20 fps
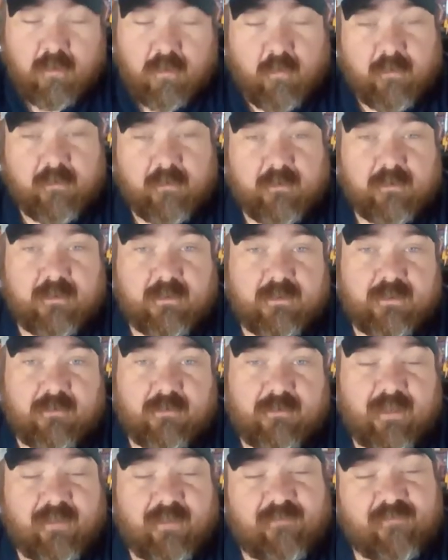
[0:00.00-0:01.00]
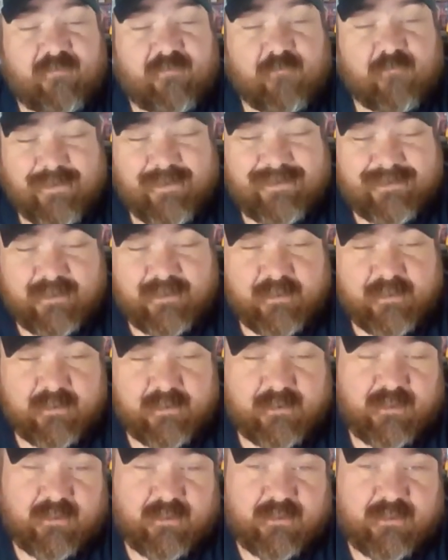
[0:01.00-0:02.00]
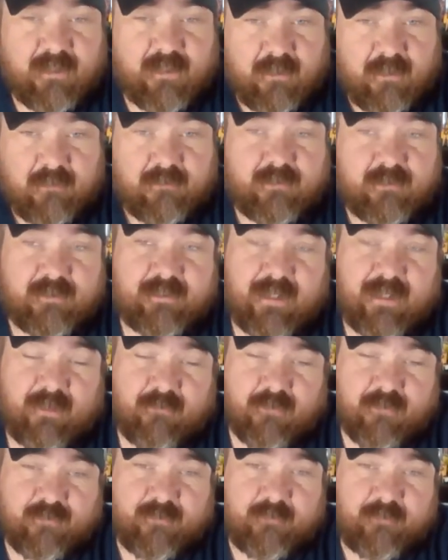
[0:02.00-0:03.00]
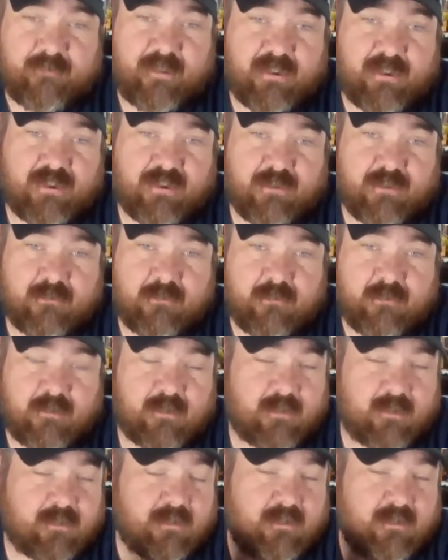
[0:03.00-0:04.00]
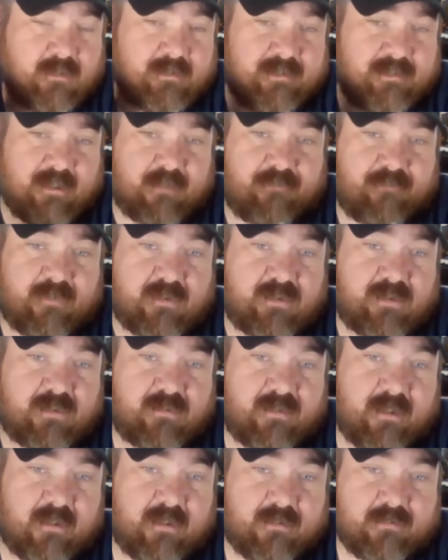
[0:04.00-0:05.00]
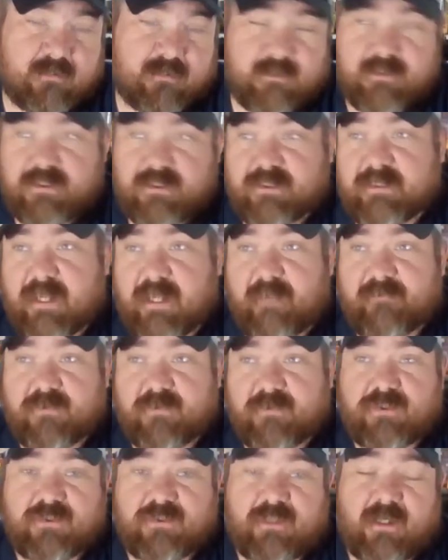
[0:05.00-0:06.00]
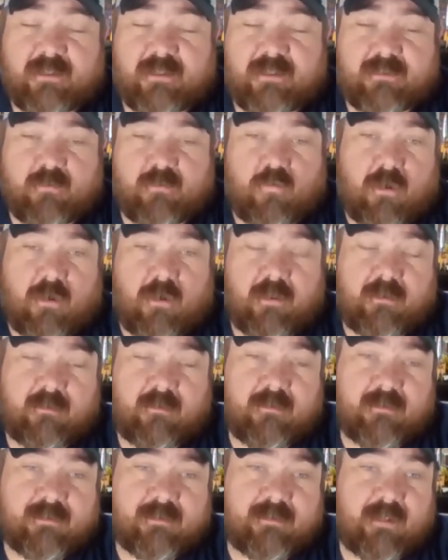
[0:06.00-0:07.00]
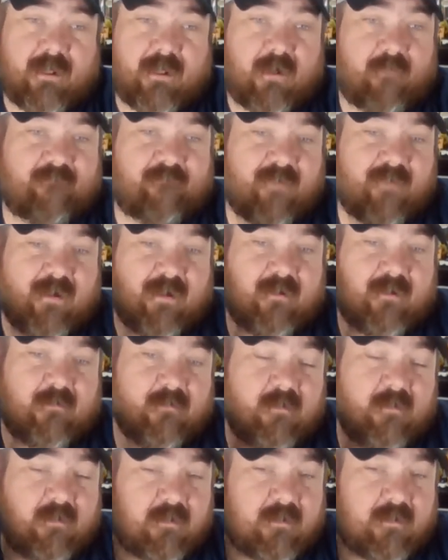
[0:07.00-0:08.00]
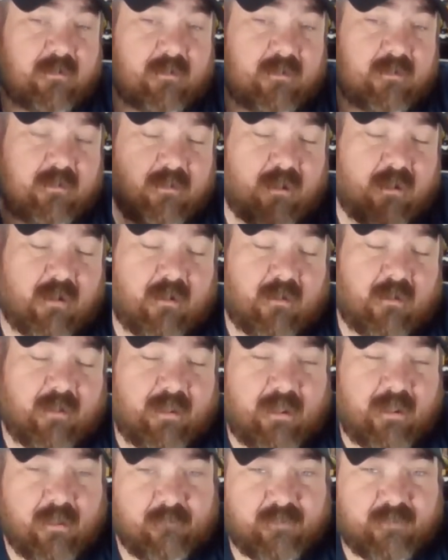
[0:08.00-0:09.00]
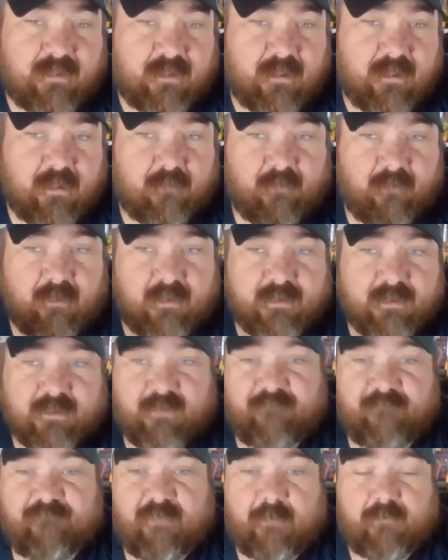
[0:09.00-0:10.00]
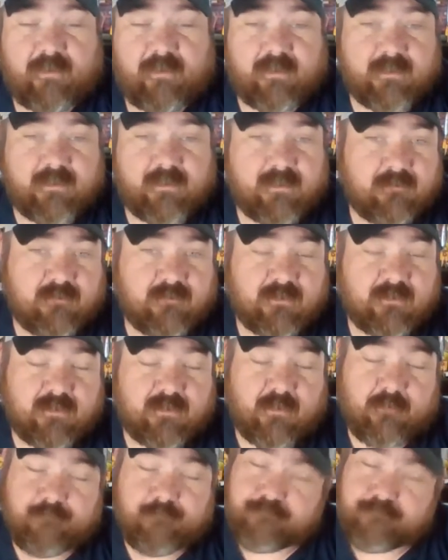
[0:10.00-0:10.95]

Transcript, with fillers: we are going to donate three cents to the Tunnel to Towers Foundation, set up in 2000, just after 2001 to help fire uh, EMT and military families. So,